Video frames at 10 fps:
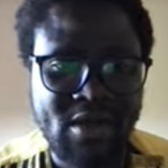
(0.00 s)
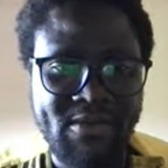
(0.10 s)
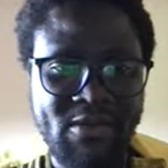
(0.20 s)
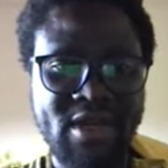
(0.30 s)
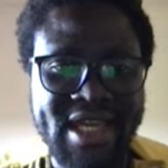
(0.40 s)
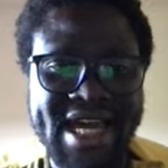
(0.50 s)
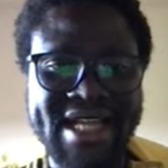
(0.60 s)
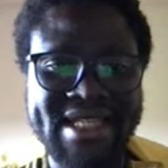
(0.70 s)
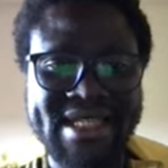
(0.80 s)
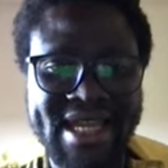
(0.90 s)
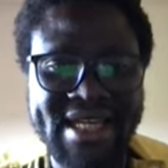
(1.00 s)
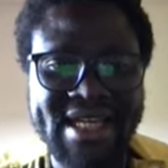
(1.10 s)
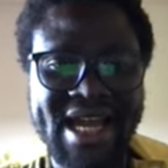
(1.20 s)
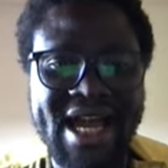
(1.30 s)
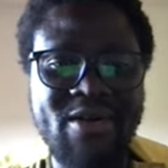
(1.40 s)
For he hath said,
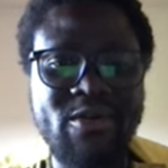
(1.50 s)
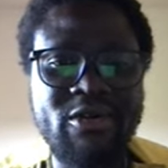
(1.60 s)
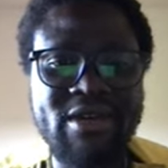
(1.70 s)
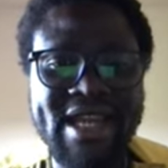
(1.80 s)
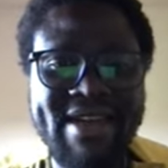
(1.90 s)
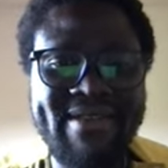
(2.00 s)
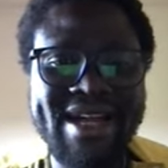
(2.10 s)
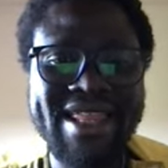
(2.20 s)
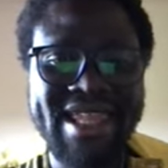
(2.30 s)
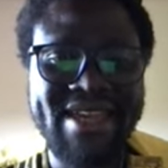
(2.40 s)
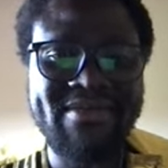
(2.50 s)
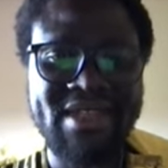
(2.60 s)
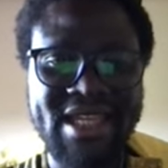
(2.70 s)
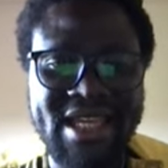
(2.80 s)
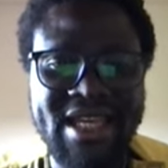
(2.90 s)
I will never leave
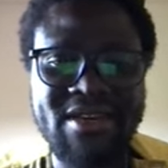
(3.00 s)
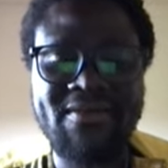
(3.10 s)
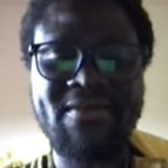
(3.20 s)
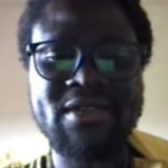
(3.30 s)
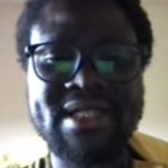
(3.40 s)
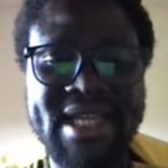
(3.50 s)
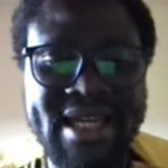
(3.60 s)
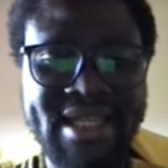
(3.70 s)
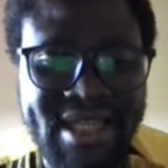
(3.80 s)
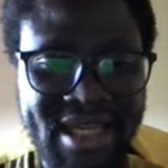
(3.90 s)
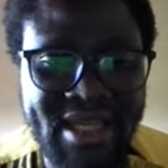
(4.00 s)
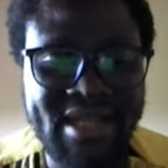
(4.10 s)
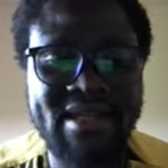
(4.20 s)
thee nor forsake thee."